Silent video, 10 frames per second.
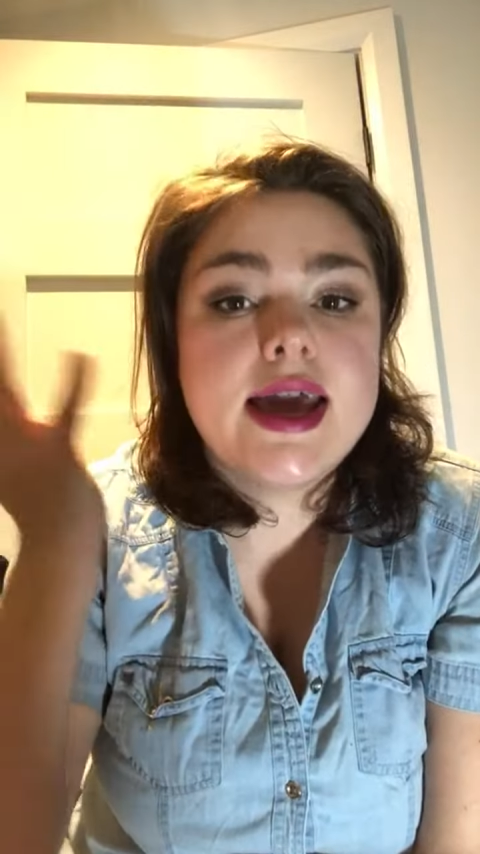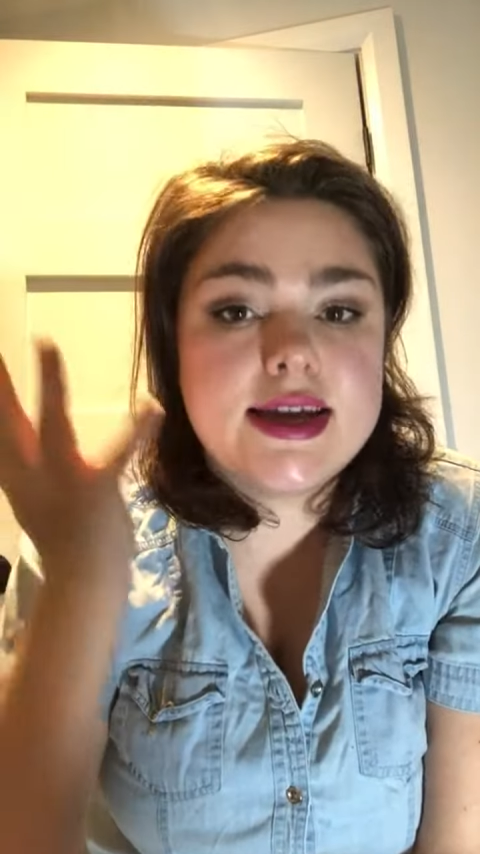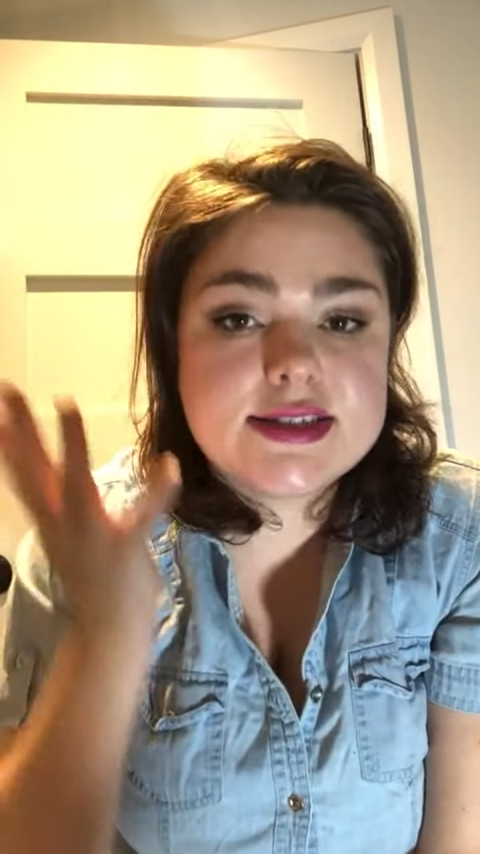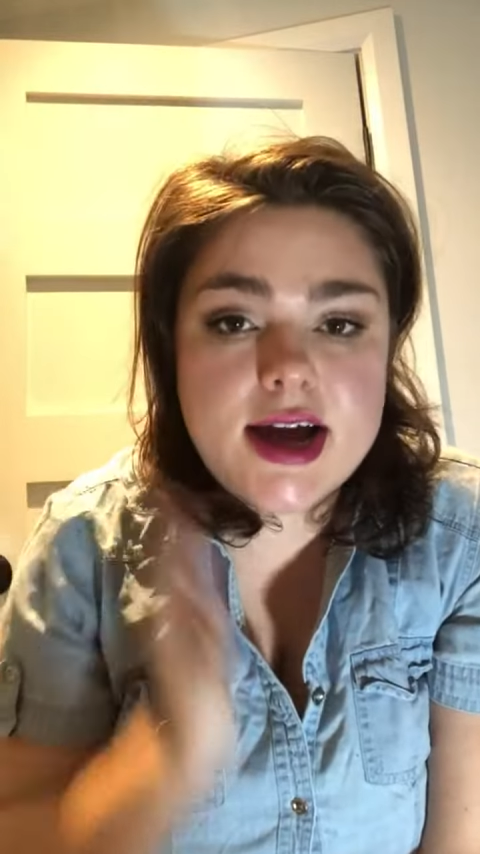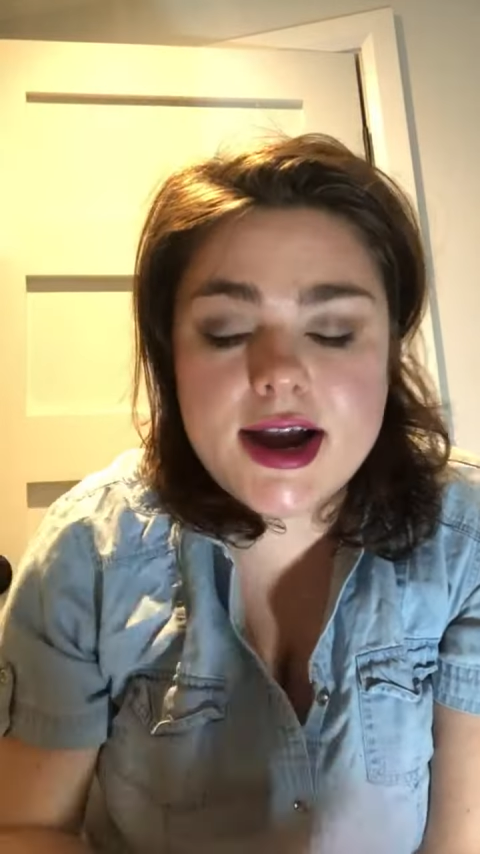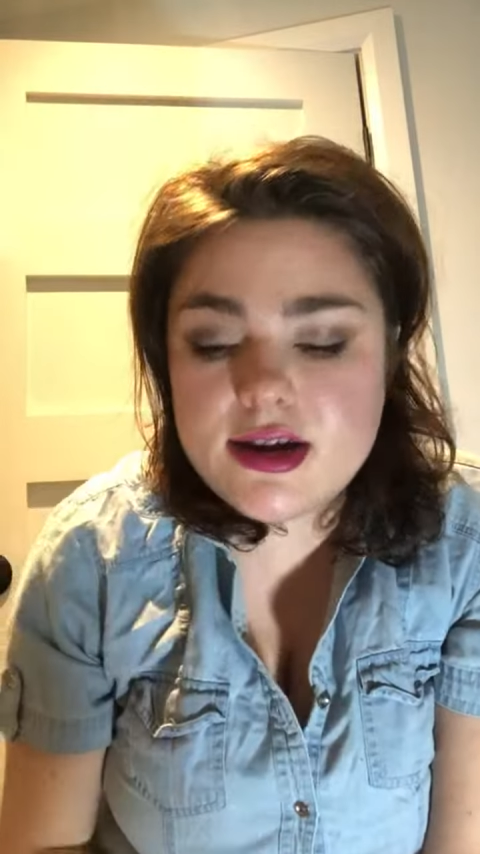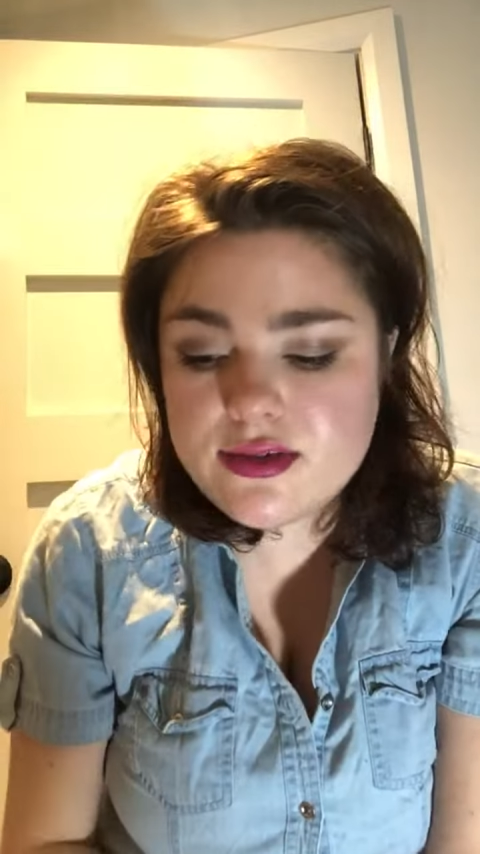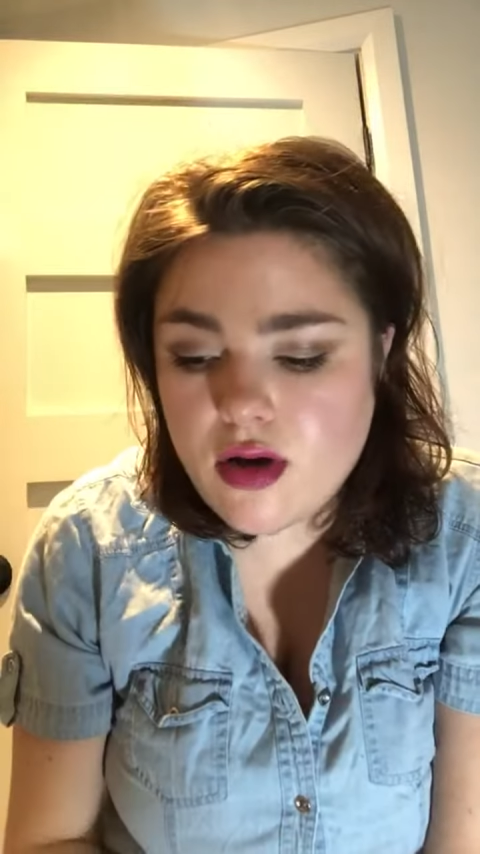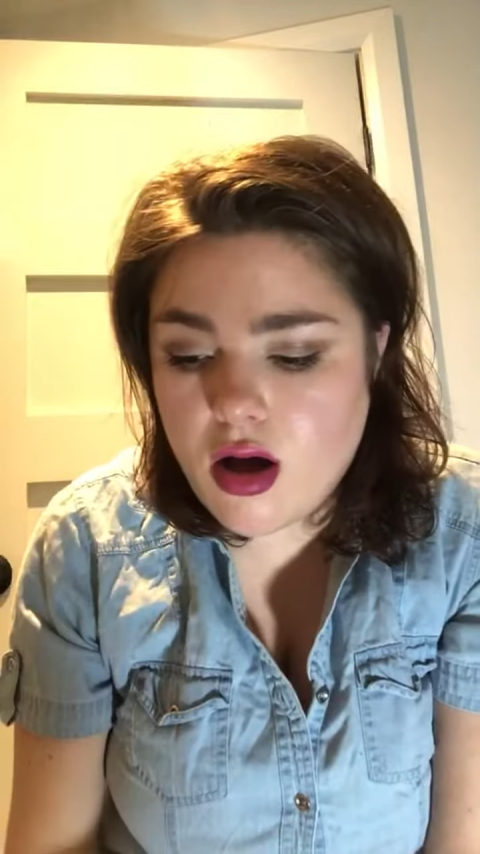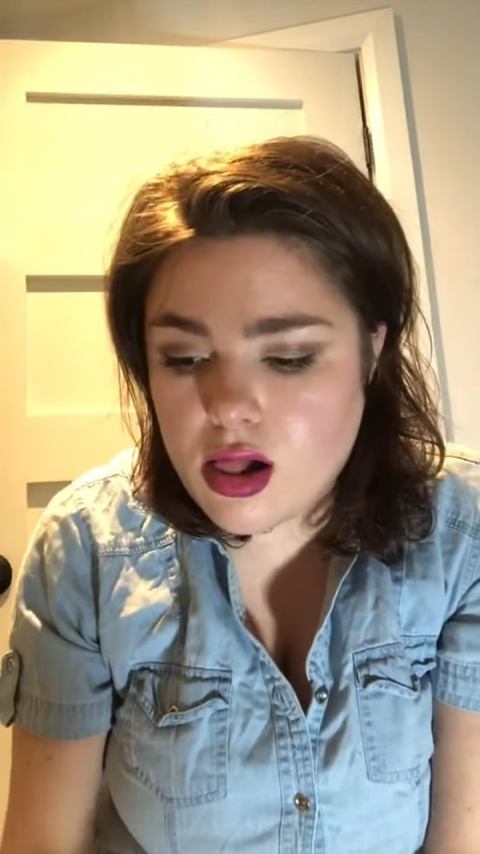It's kind
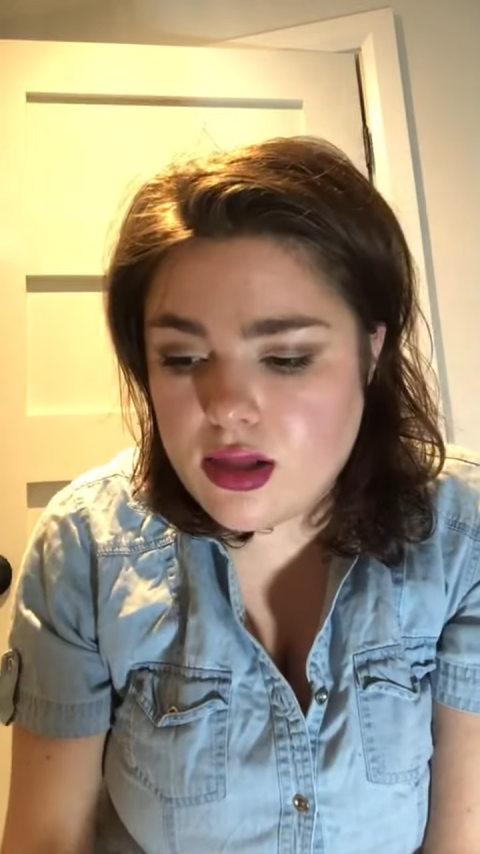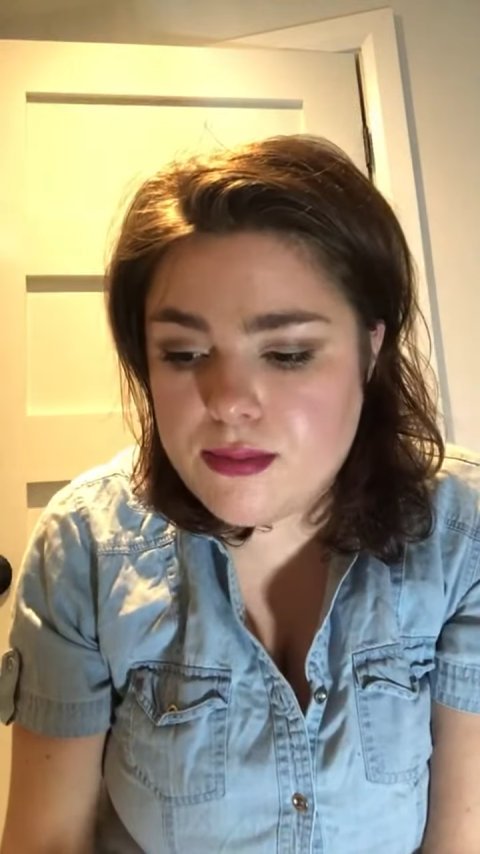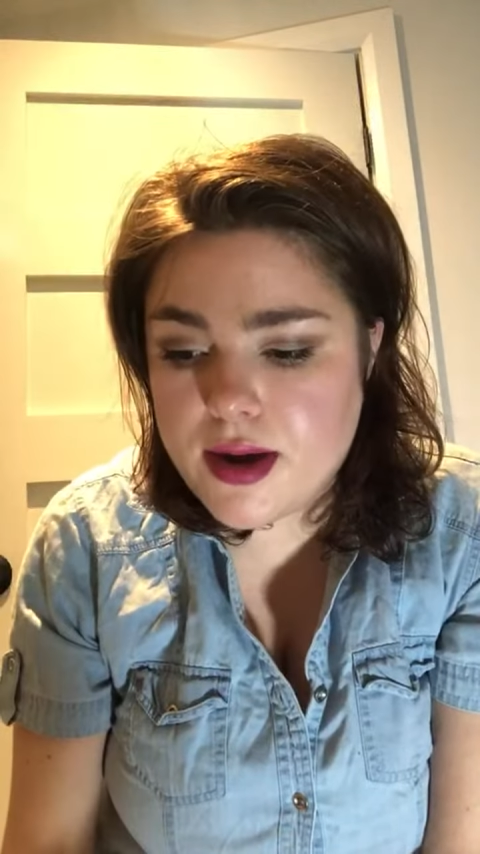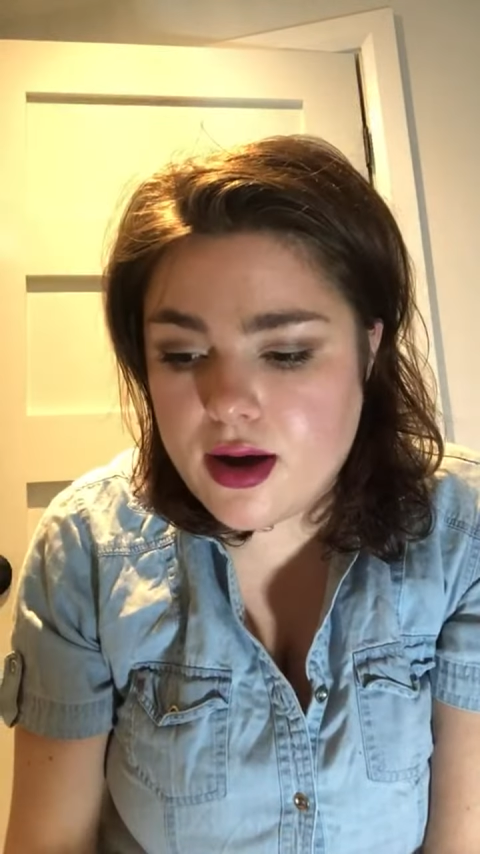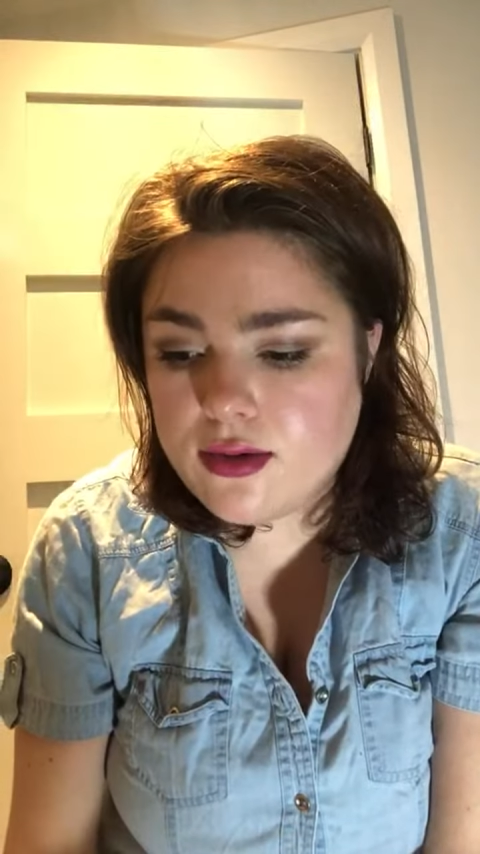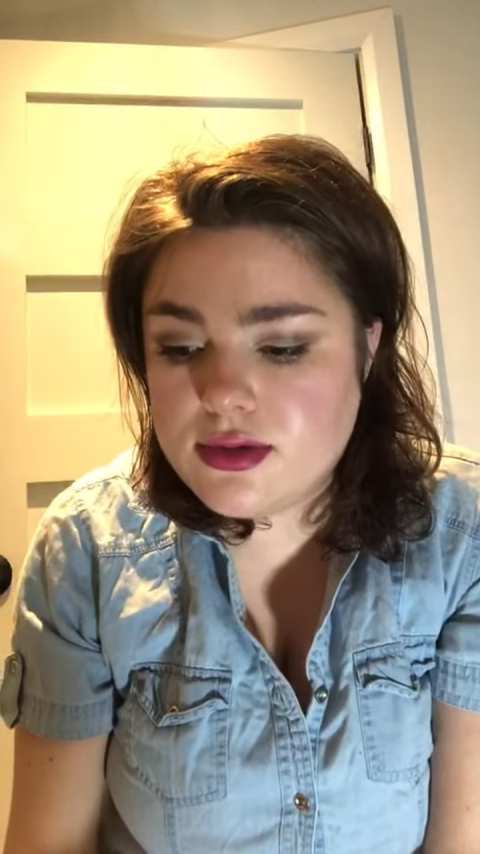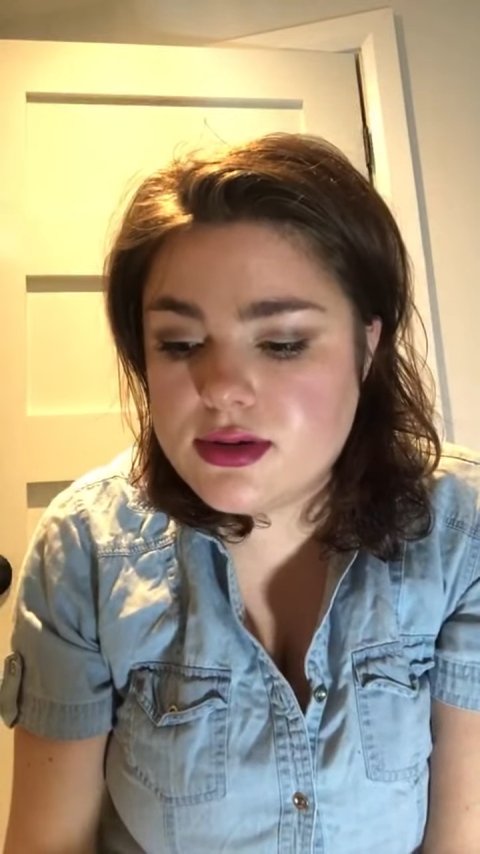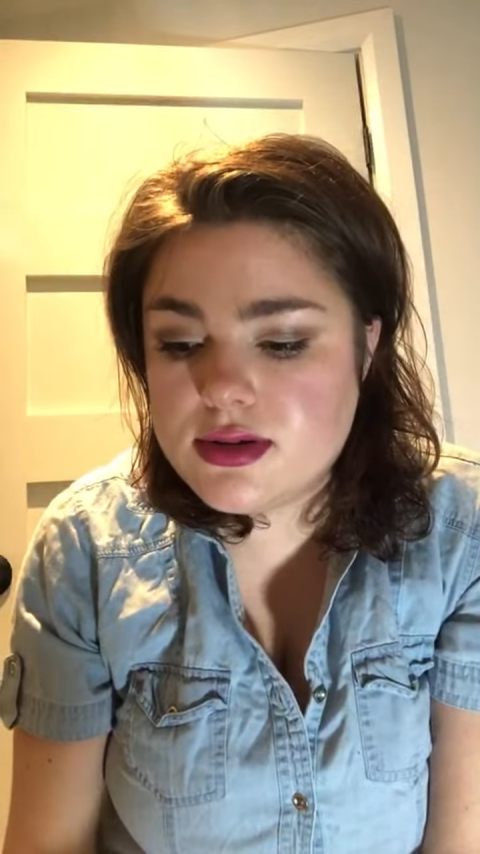of all about